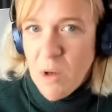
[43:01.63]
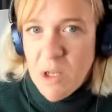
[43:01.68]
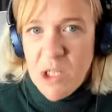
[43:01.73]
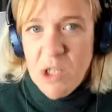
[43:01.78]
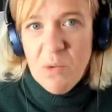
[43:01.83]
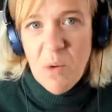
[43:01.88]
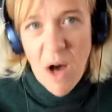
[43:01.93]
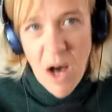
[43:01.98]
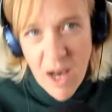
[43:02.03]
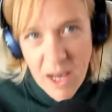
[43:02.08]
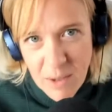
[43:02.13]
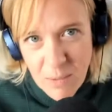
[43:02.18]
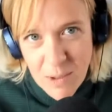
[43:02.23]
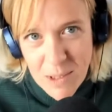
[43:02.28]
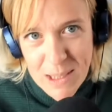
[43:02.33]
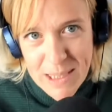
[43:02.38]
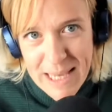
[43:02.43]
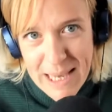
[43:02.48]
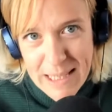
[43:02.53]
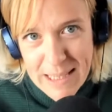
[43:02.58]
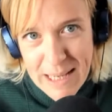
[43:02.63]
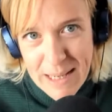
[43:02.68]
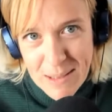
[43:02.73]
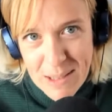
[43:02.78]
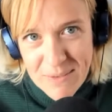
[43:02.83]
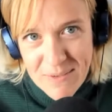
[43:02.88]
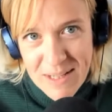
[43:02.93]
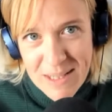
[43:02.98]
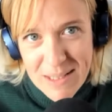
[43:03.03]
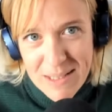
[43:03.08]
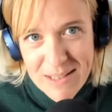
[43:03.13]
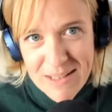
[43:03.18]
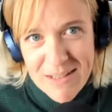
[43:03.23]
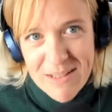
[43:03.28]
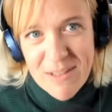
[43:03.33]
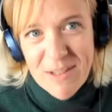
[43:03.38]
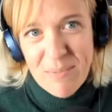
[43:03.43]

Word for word: what do I want to get out of it?